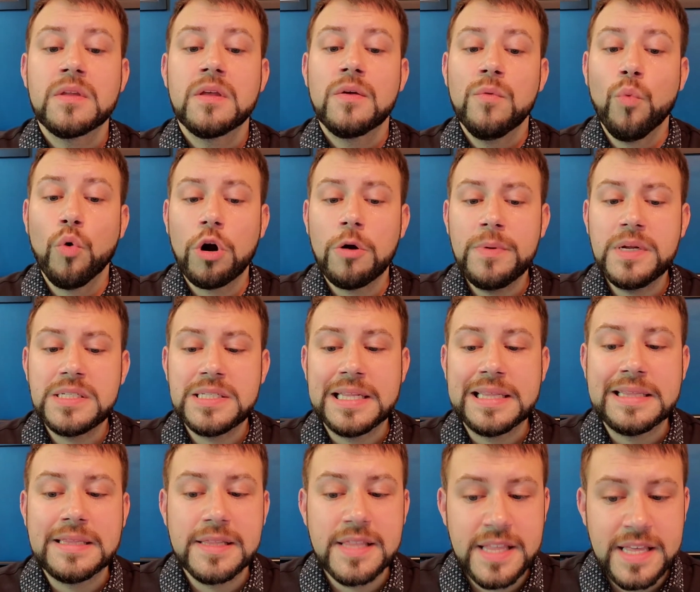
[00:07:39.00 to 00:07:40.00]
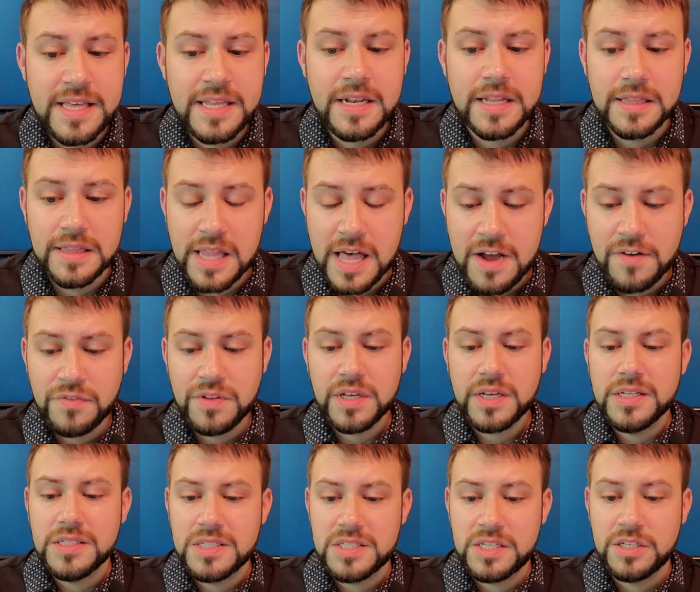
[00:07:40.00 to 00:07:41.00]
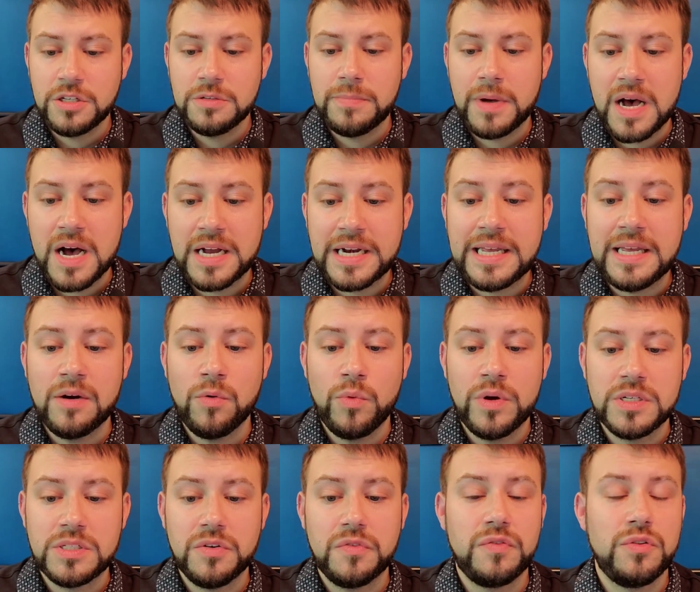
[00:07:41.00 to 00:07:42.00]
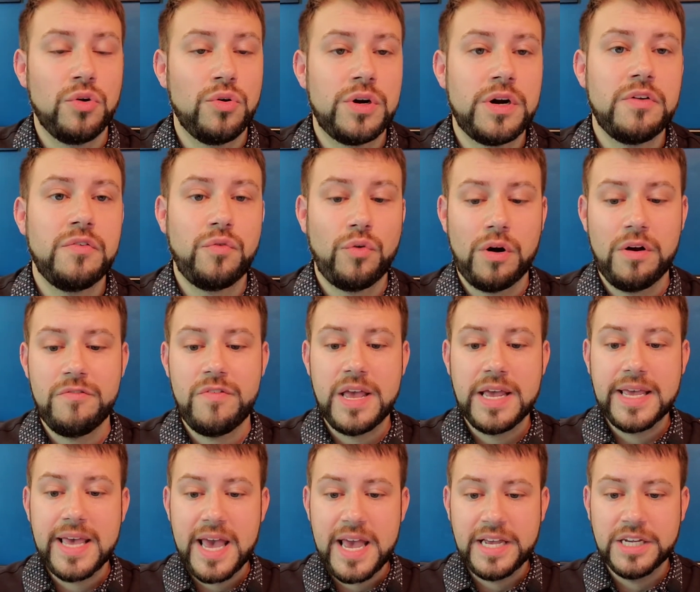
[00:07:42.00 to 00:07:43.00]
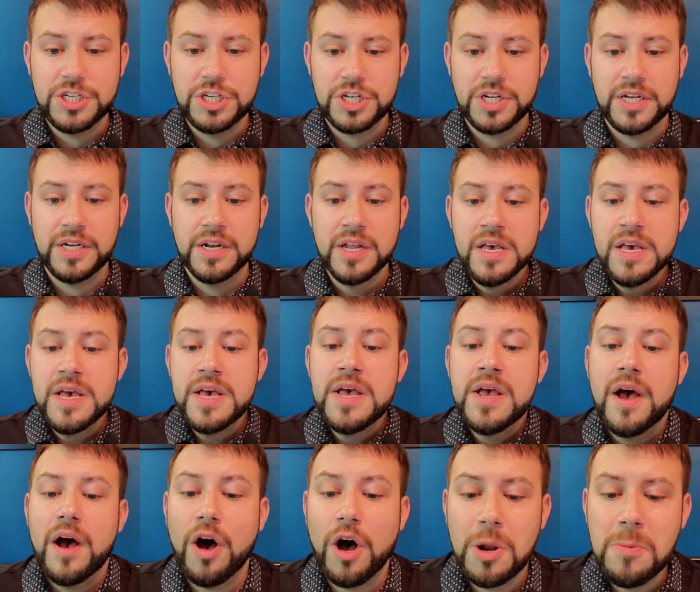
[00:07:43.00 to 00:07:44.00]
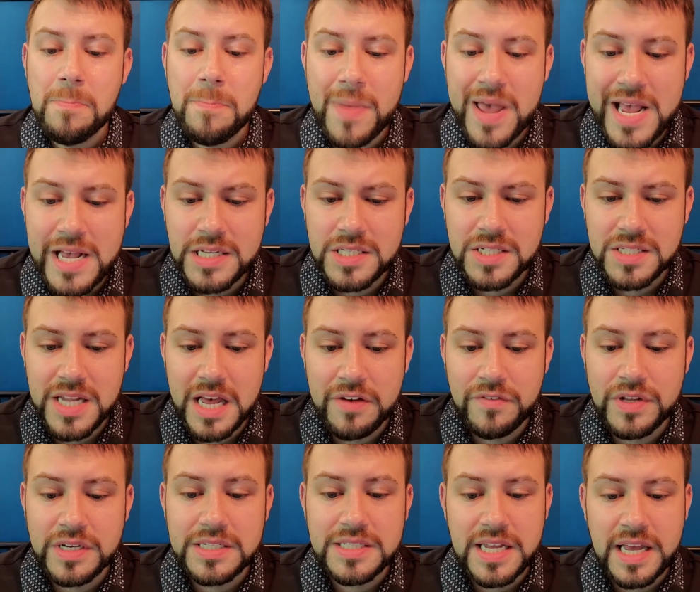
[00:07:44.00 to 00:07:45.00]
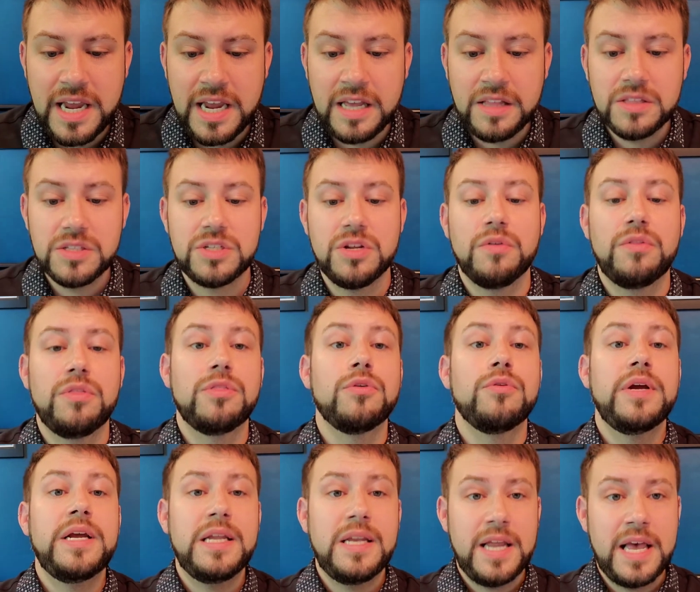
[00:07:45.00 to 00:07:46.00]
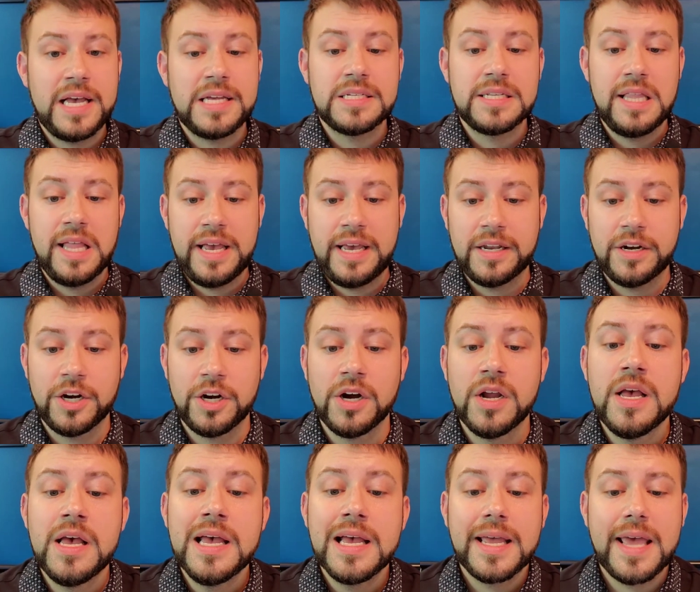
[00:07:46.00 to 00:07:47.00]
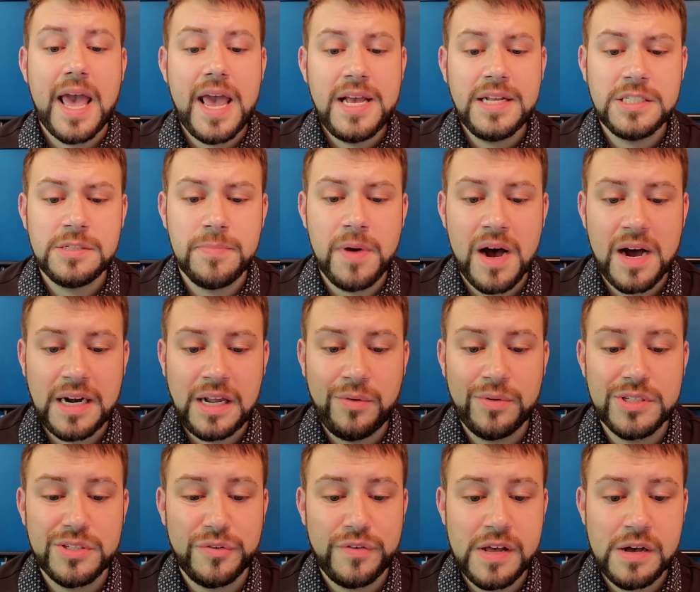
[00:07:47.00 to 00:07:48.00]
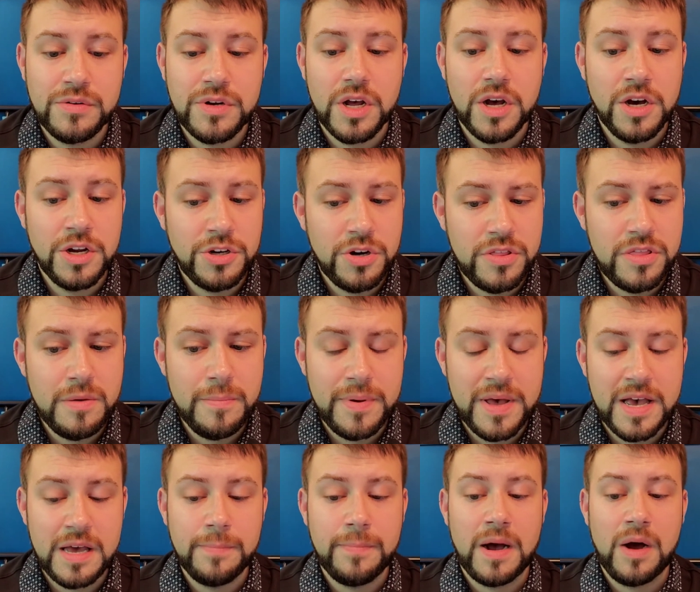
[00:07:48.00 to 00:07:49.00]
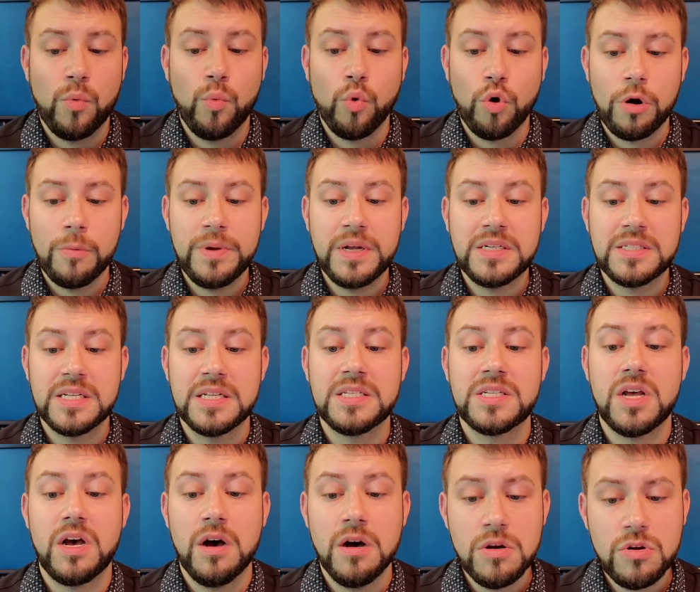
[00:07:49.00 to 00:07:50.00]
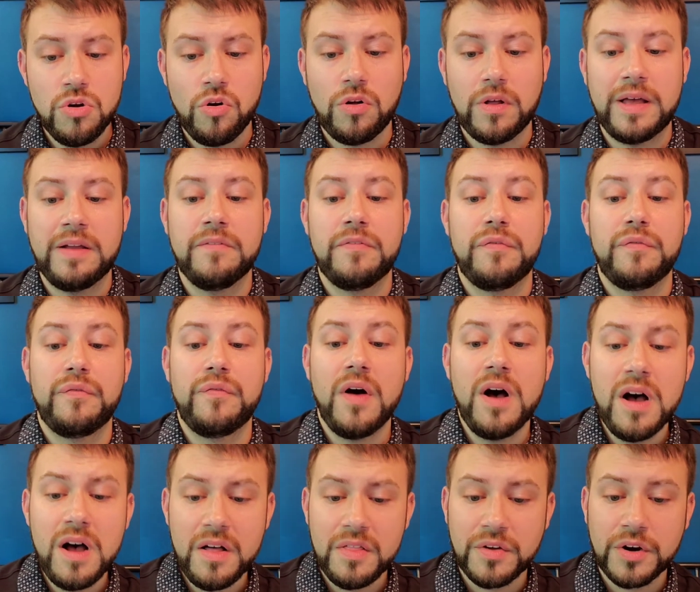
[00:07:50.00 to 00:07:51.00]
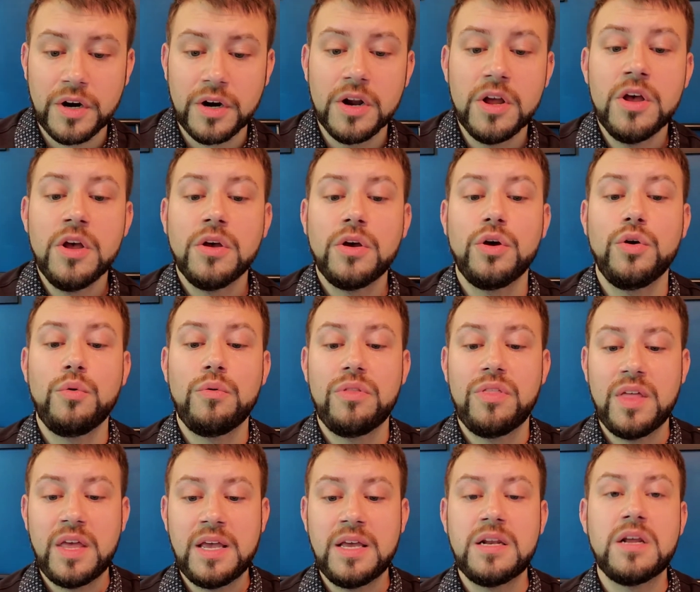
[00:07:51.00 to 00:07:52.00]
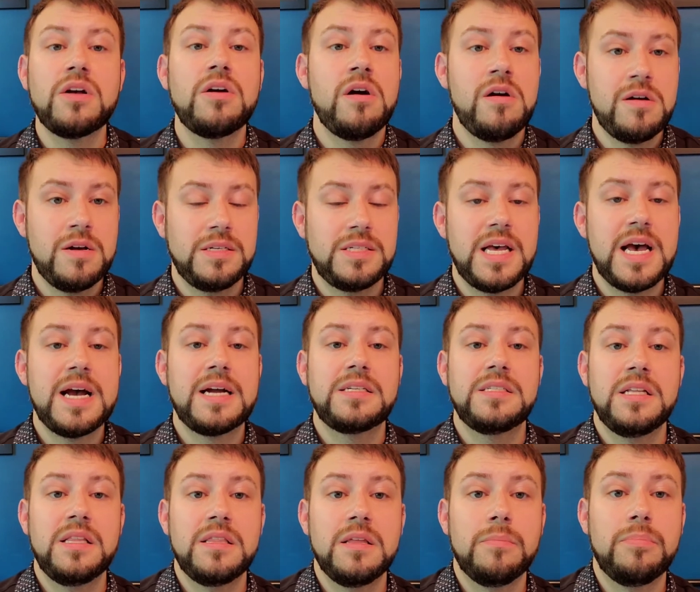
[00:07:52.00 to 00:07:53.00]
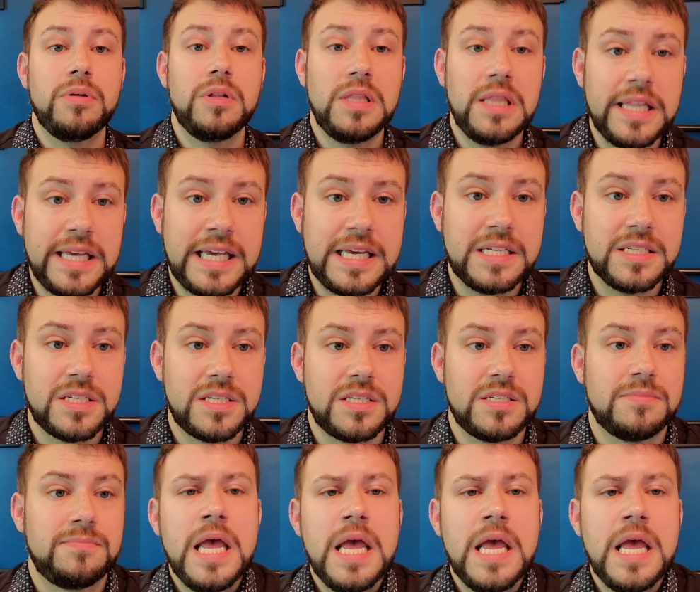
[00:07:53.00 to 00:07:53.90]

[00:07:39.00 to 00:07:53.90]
Warbington then left the concealed body and went to Florida for a vacation. On May 17th, so 3 days later, Kane's body was found under the bed by Warbington's uncle and father, who then contacted the police.